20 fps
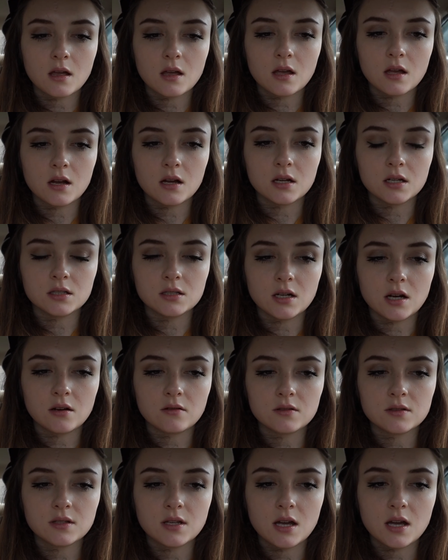And
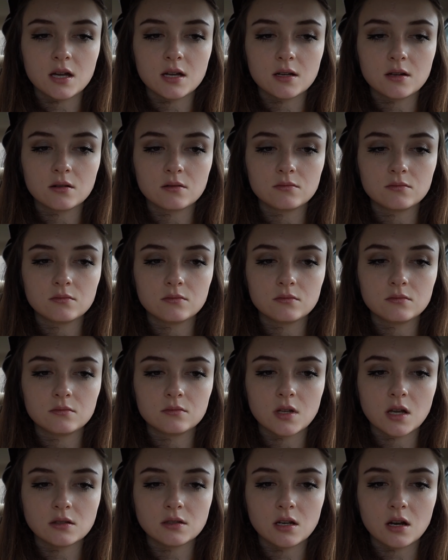I was like,
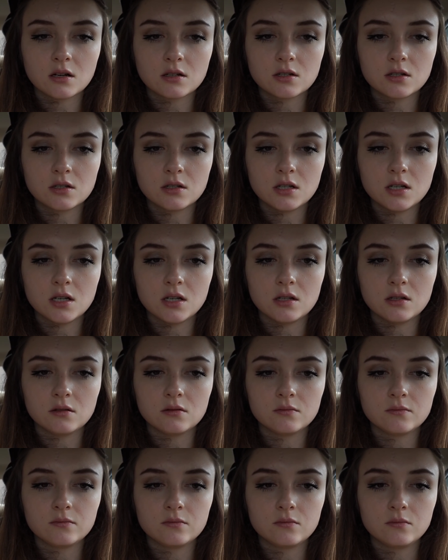that's actually